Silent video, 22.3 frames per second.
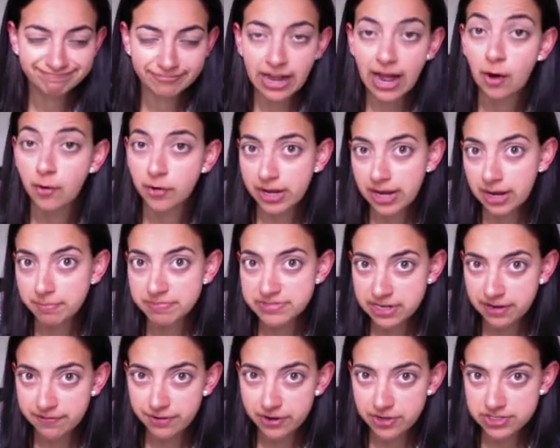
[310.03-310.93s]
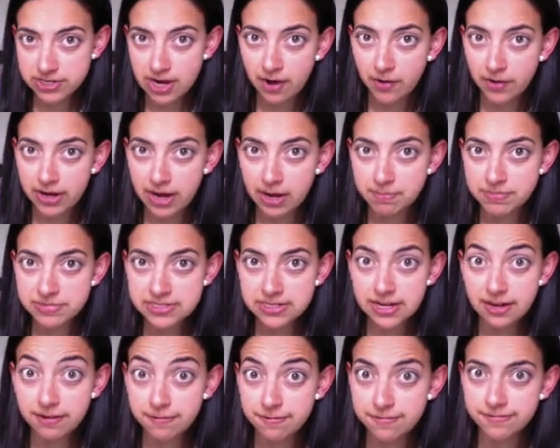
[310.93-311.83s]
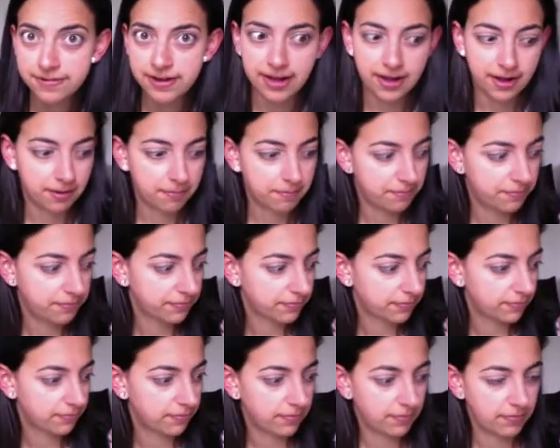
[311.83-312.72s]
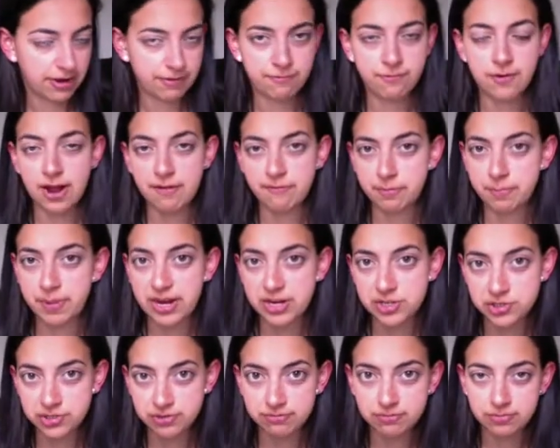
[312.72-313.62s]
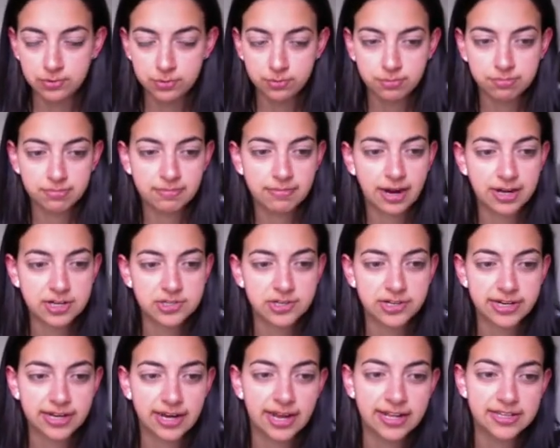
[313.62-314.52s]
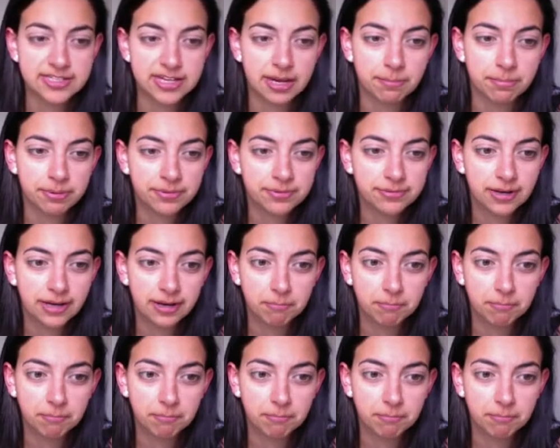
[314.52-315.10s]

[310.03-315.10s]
outcomes, adverse outcomes, if we have a patient who actually ends up